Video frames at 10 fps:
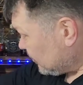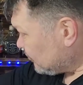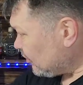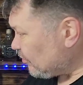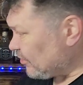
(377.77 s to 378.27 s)
I
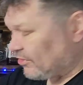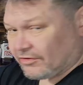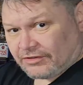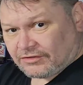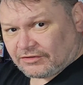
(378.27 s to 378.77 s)
can drink one
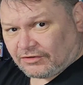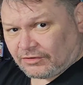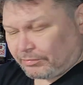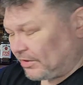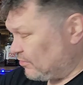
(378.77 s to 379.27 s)
of the you
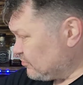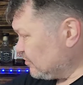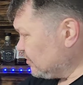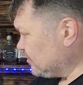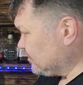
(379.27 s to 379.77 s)
know, the
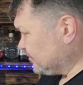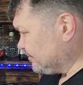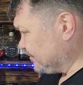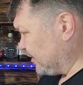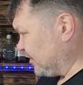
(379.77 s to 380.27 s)
beers,
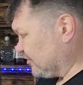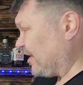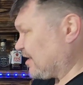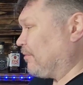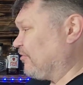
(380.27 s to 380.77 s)
and it's
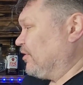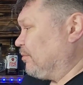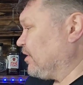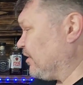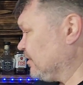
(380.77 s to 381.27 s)
like I'm having
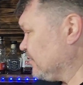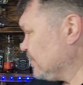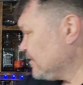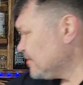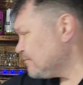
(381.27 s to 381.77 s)
a beer,
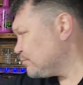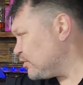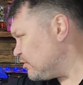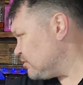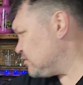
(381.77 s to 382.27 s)

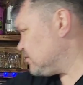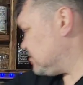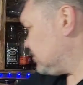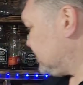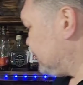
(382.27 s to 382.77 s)
but
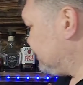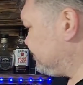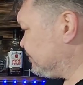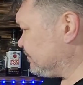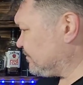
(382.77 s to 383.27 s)

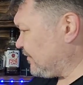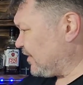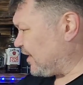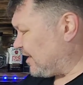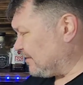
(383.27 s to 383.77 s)

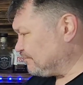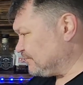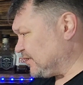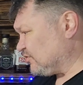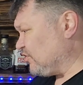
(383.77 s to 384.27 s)
that,
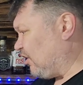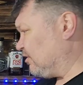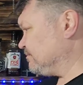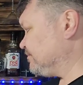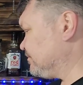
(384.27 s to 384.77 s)
it's
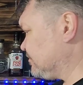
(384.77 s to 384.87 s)
not.